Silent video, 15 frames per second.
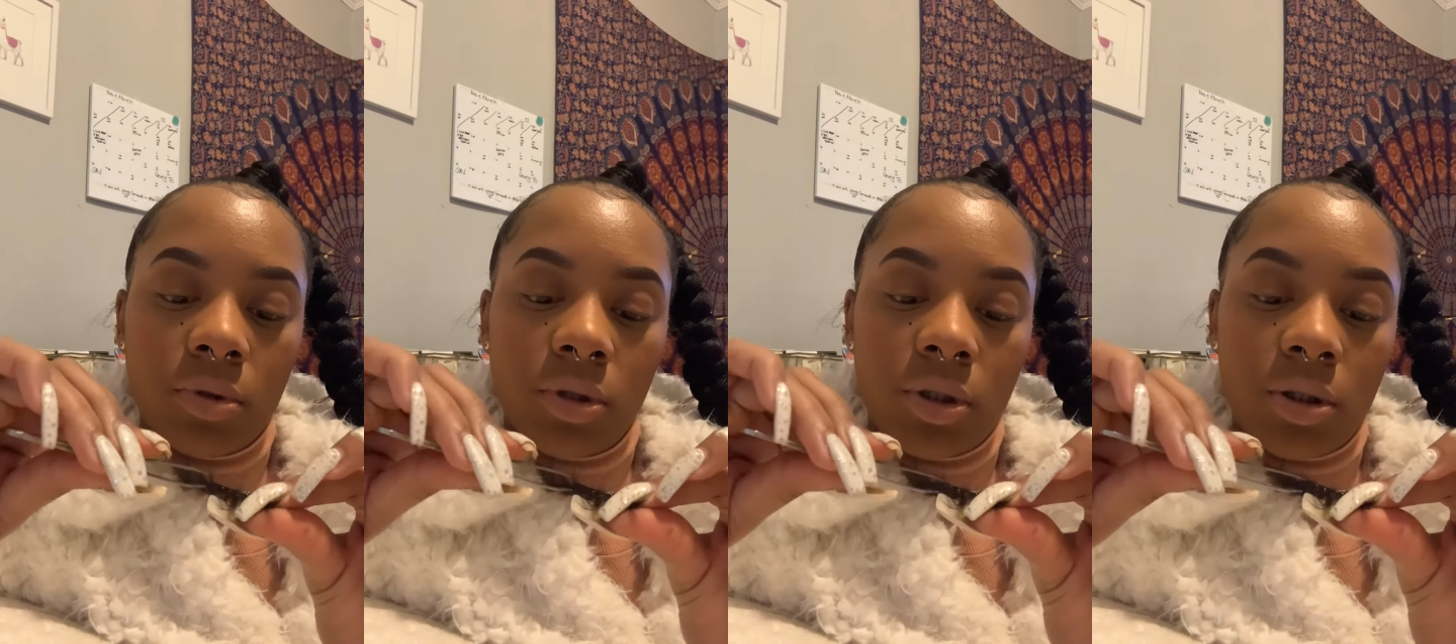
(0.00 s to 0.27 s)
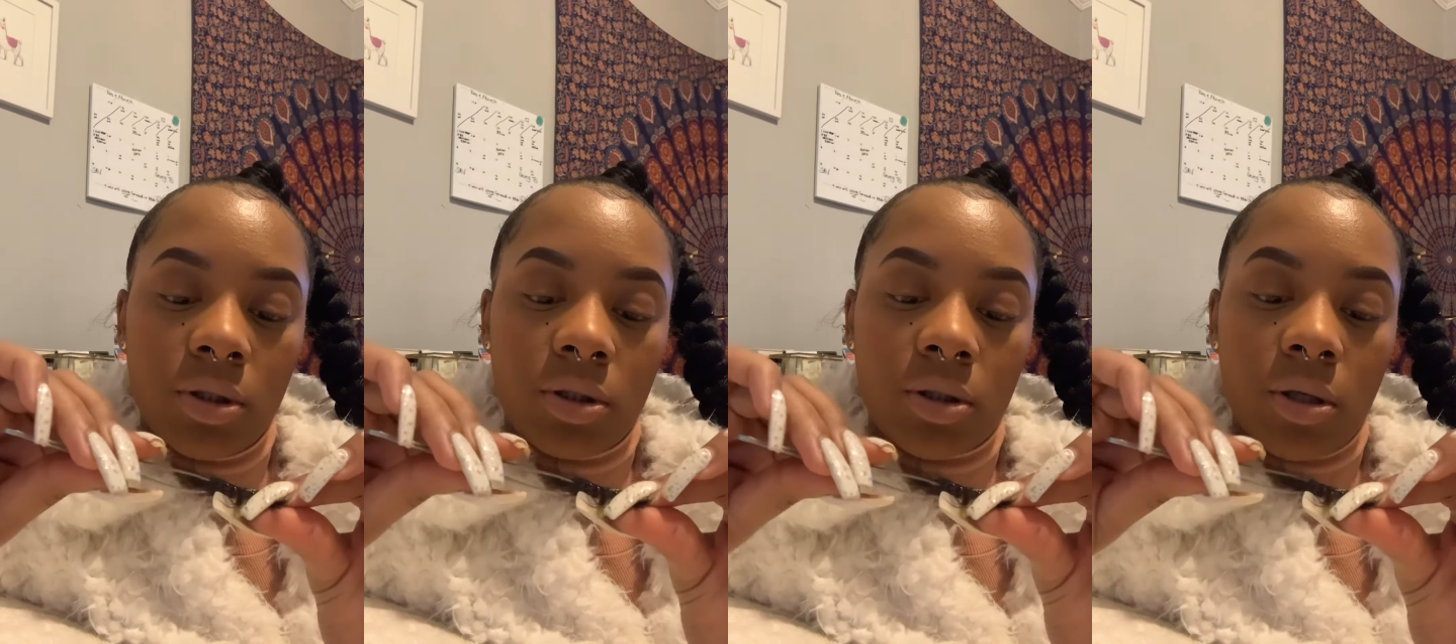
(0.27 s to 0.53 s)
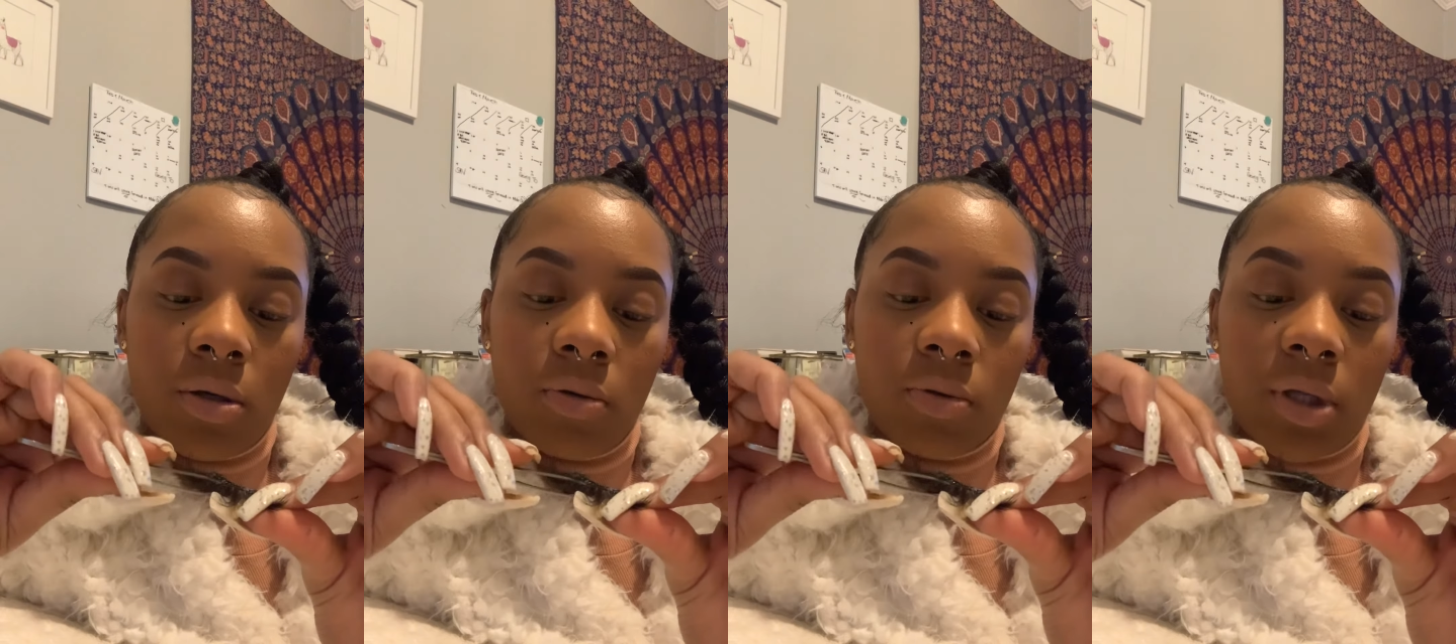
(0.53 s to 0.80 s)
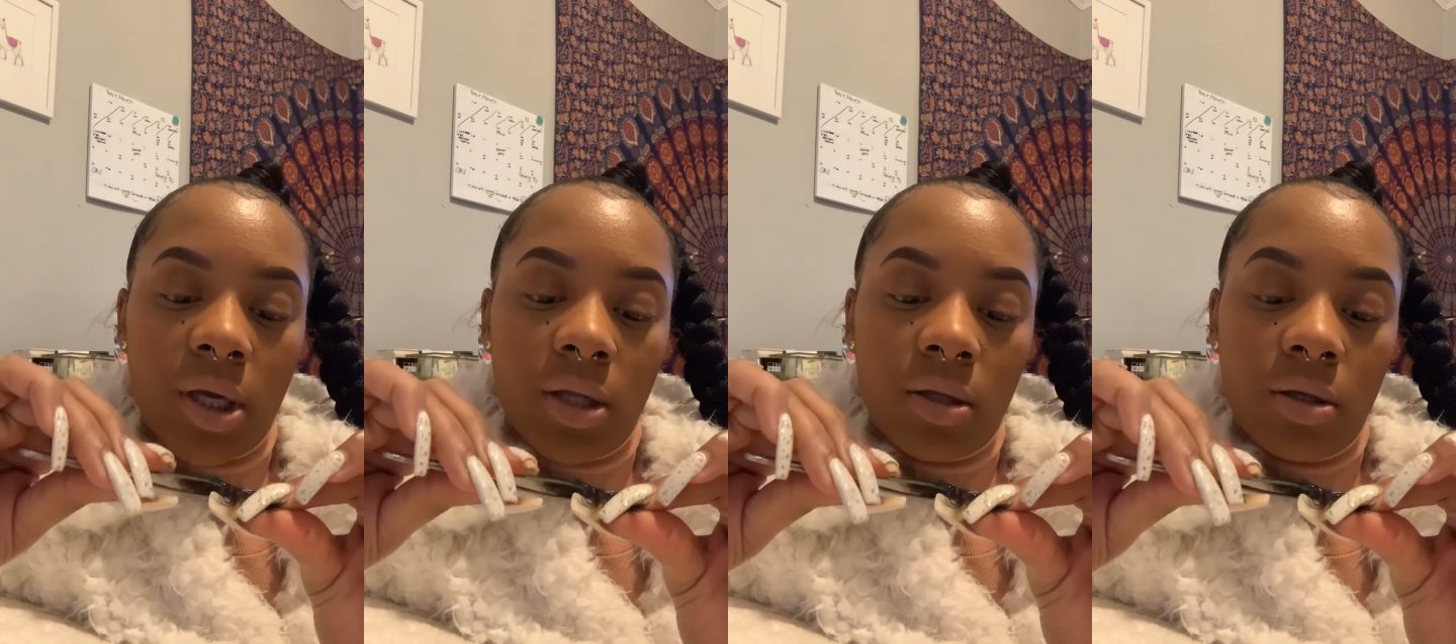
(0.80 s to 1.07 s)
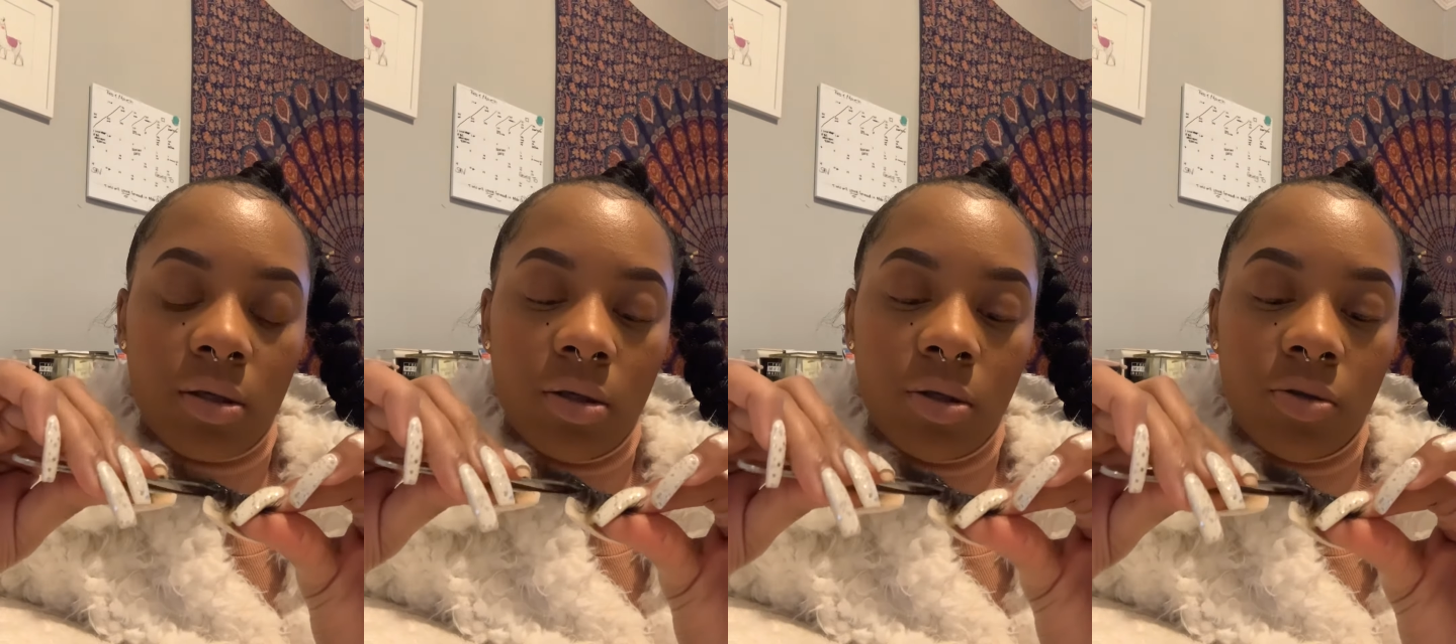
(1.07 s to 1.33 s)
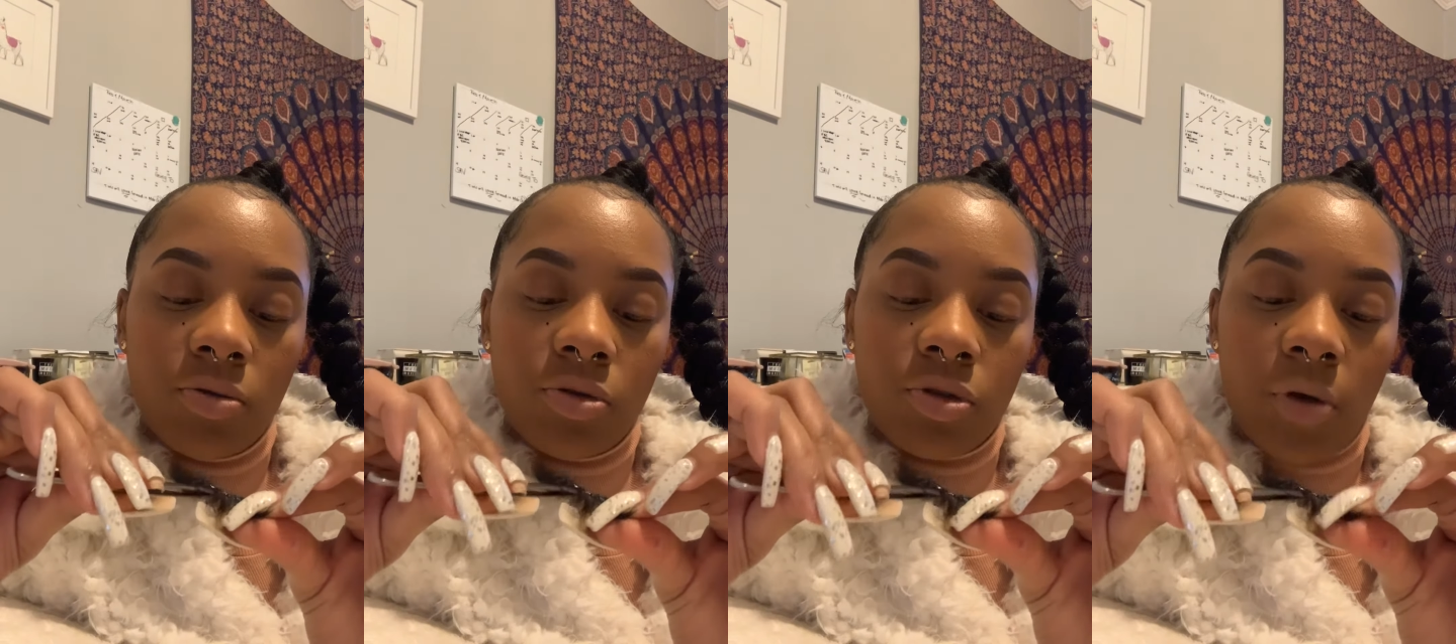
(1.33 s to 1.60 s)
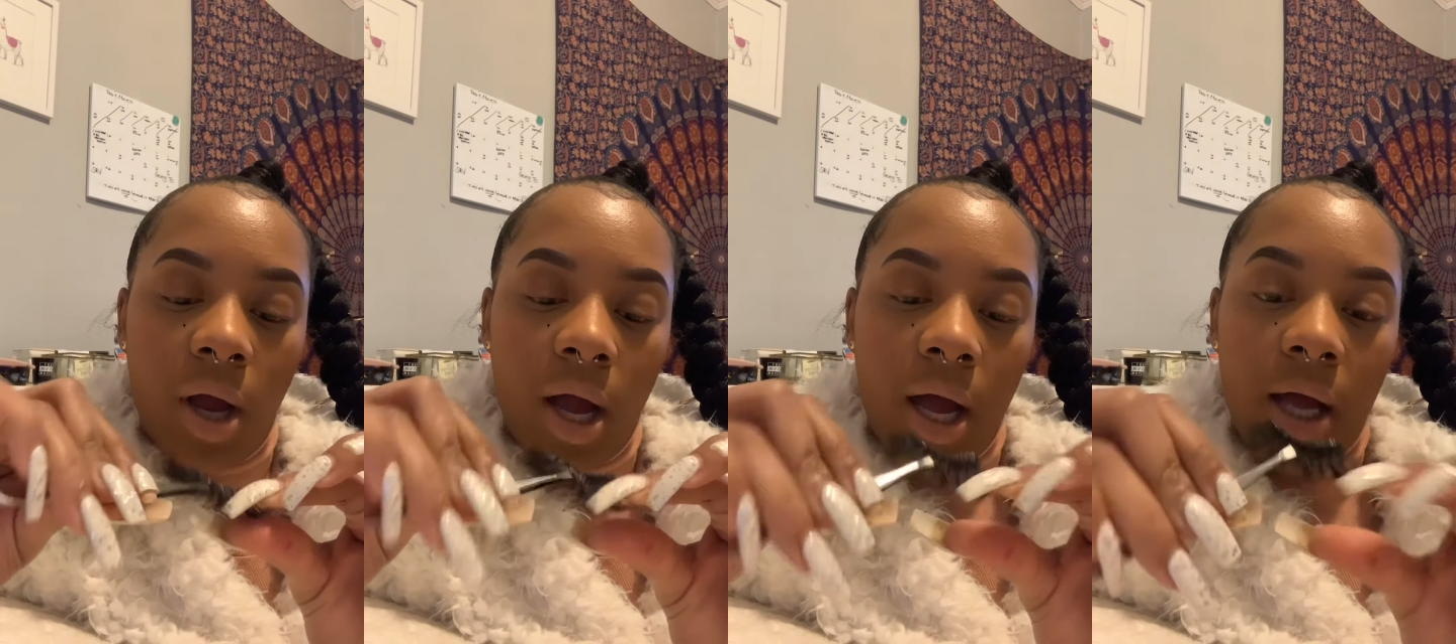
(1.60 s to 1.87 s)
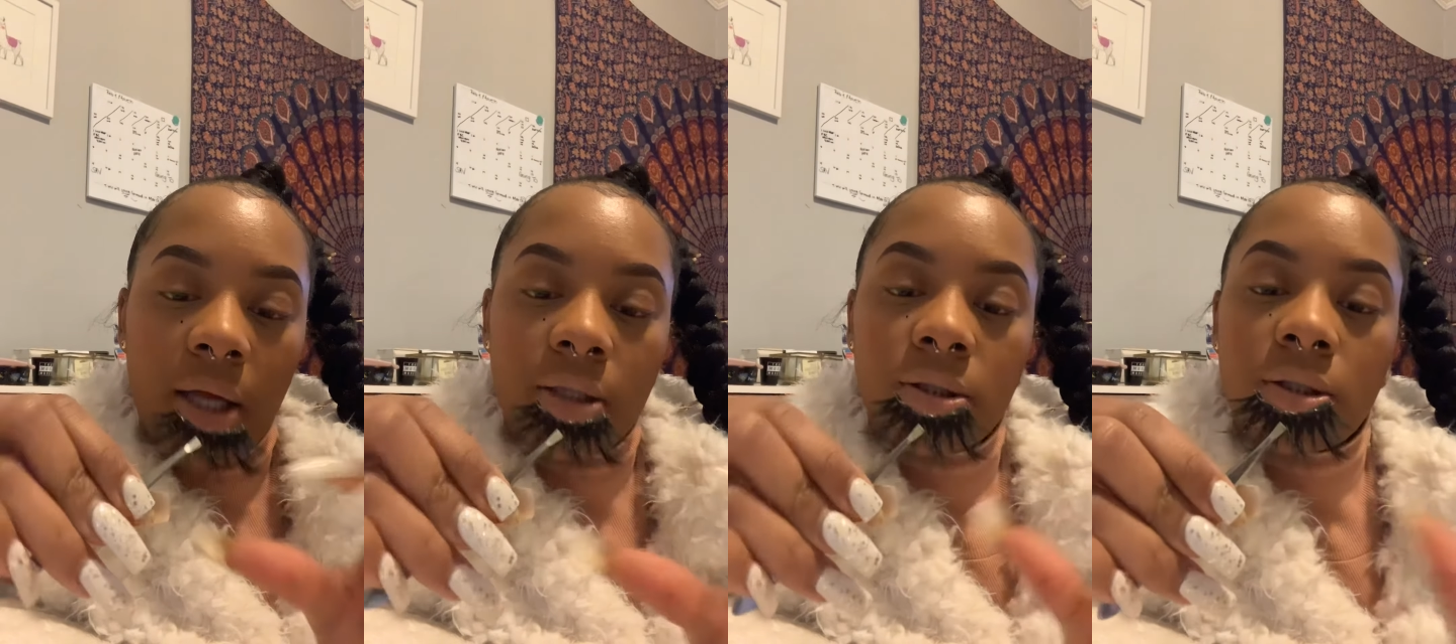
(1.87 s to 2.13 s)
Just so that the glue
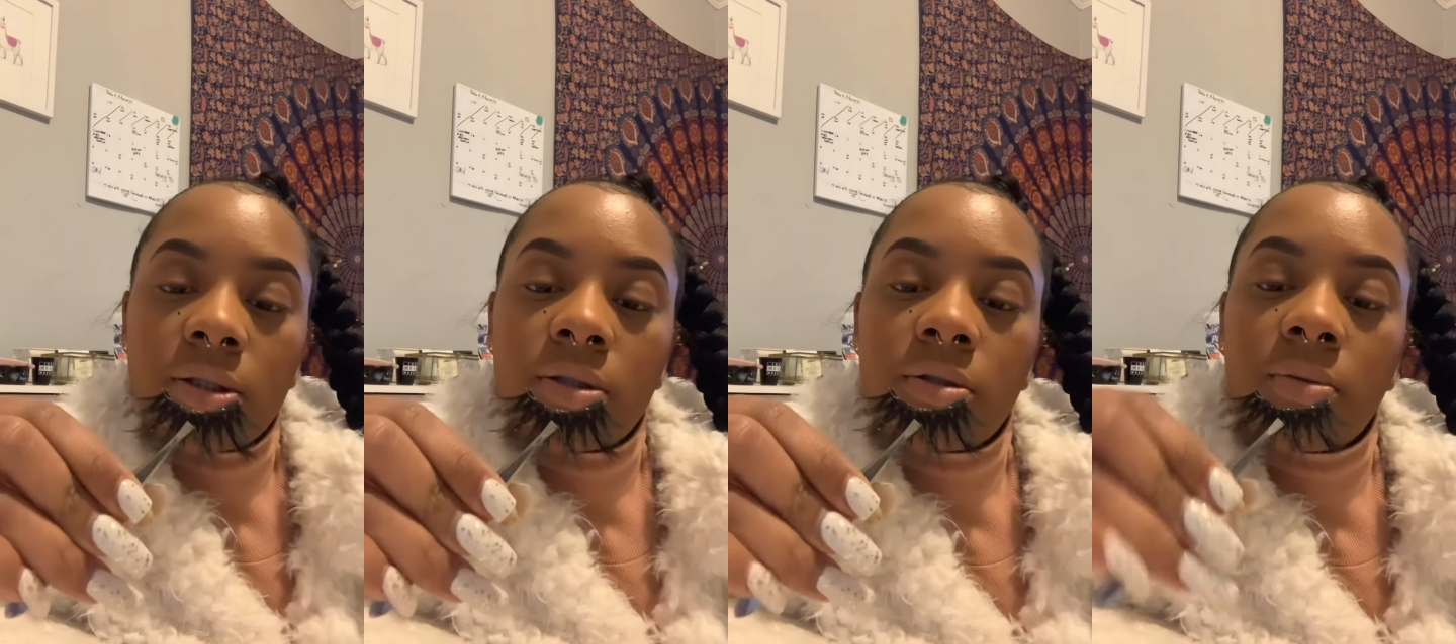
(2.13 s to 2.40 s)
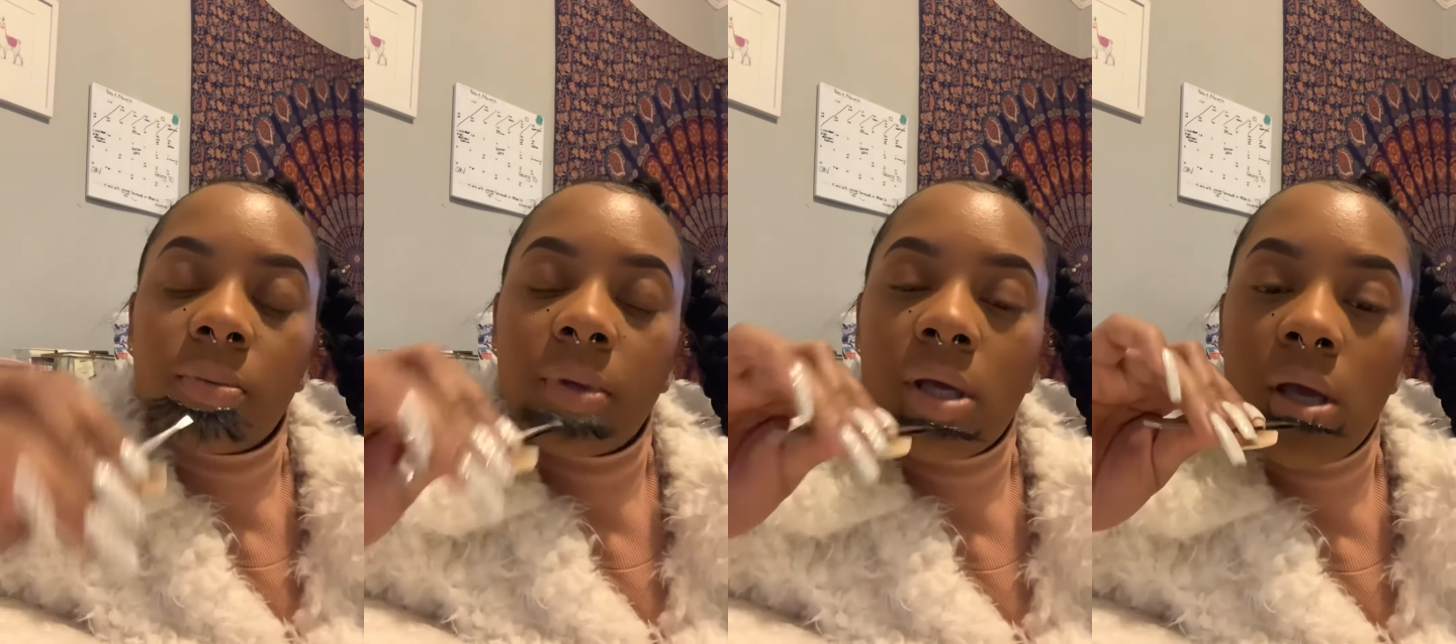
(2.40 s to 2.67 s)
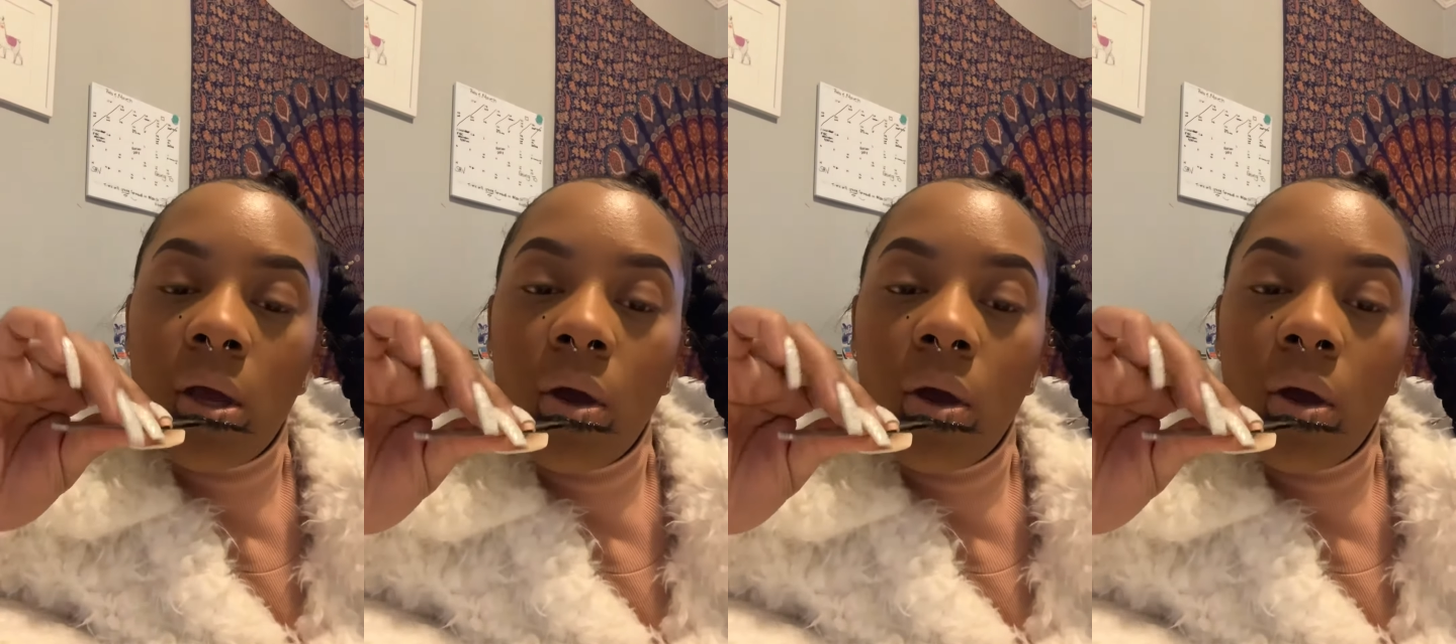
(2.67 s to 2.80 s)
dries a little bit.